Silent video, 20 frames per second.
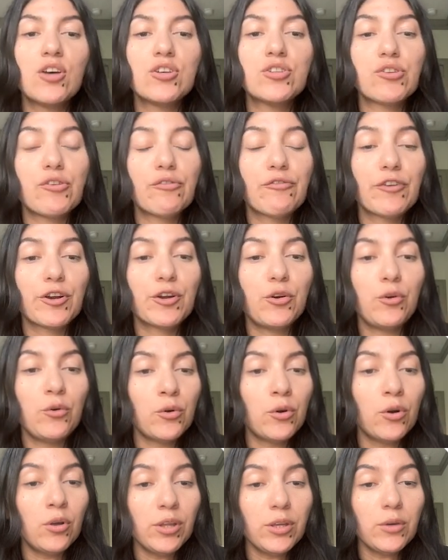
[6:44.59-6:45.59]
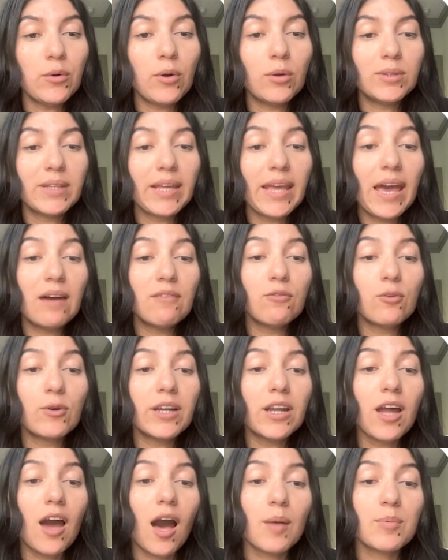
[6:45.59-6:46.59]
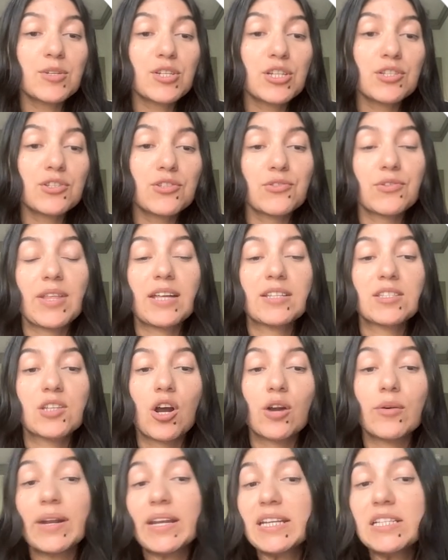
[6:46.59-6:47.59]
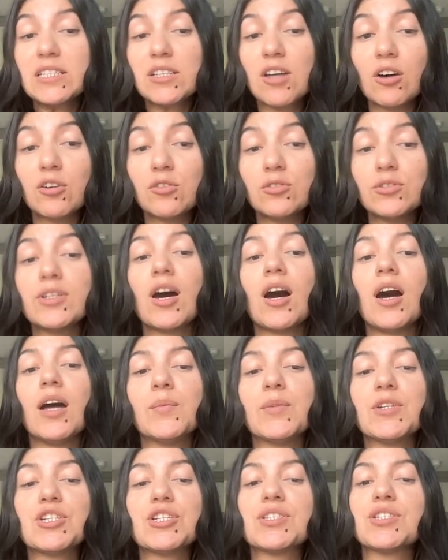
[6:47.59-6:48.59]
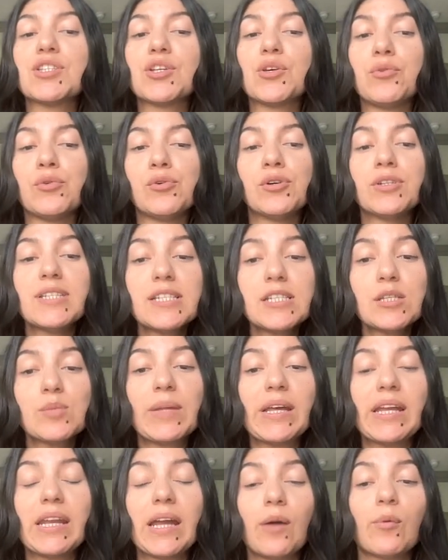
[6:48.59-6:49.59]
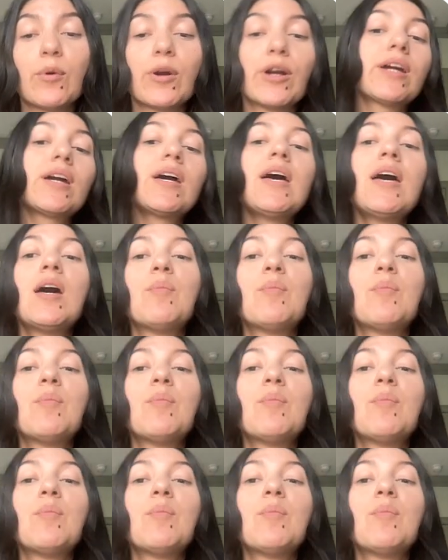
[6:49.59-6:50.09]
So for Google, you only have one option, so that's already toggled on, which is the Google Display Network.